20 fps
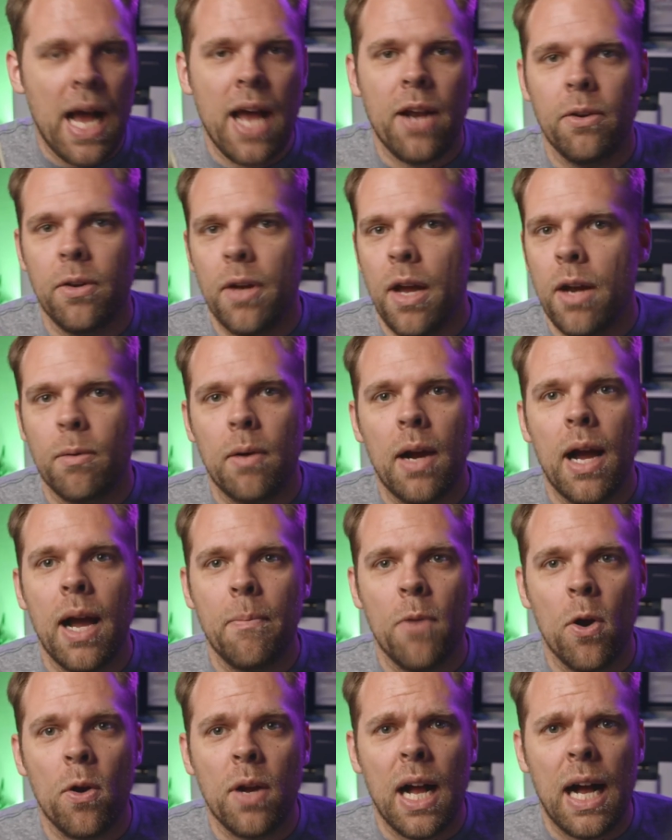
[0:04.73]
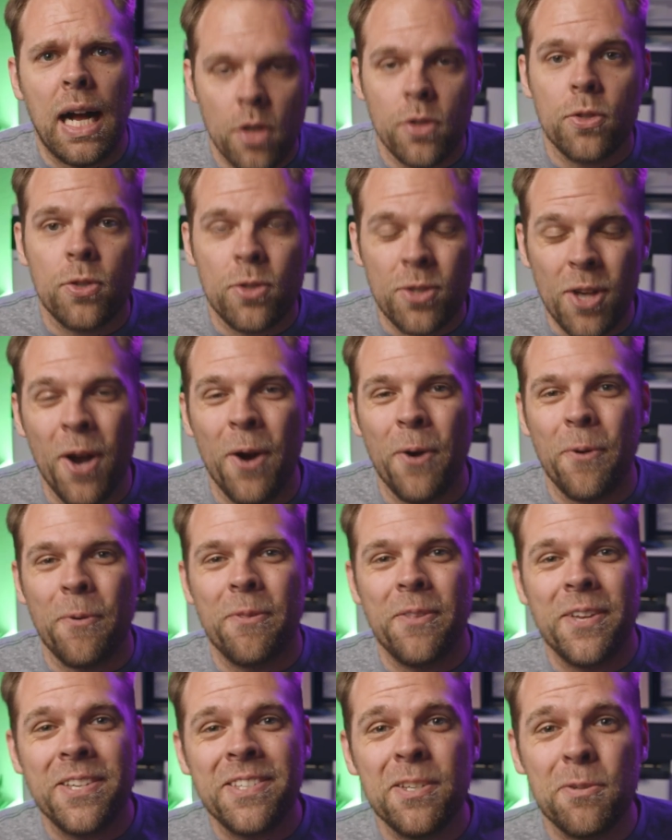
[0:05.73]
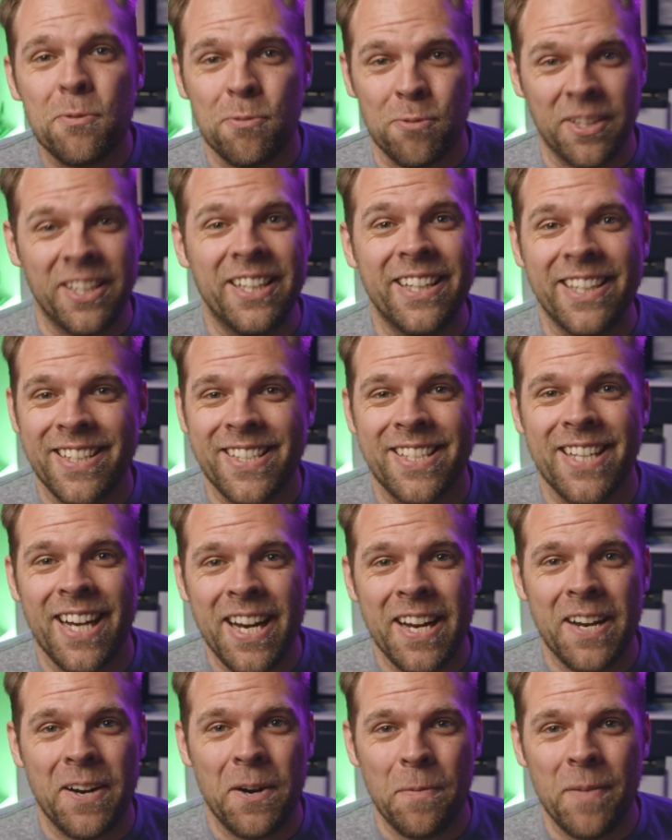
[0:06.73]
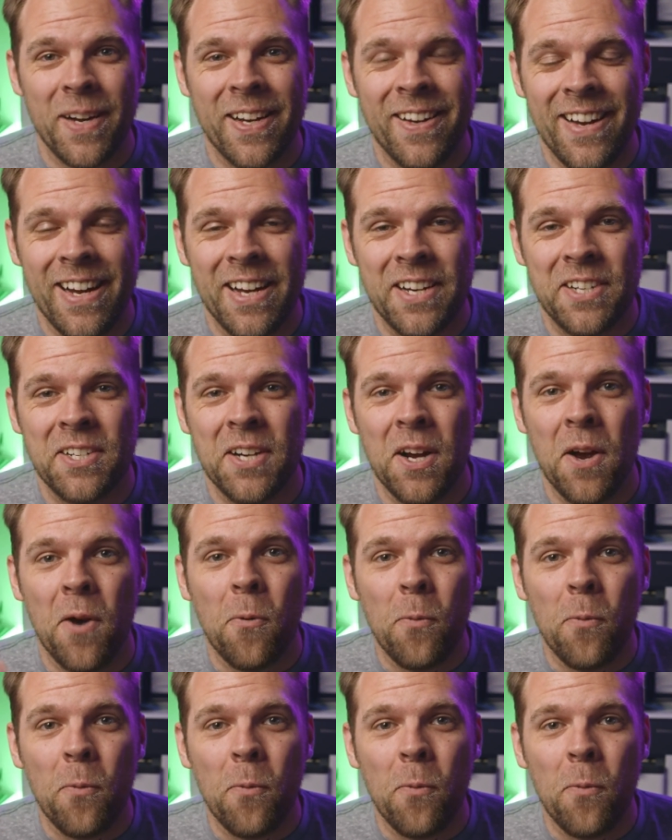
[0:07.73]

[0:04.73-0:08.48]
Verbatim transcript: I don't know how to rhyme. Oh God. So this is really exciting. Oh my gosh.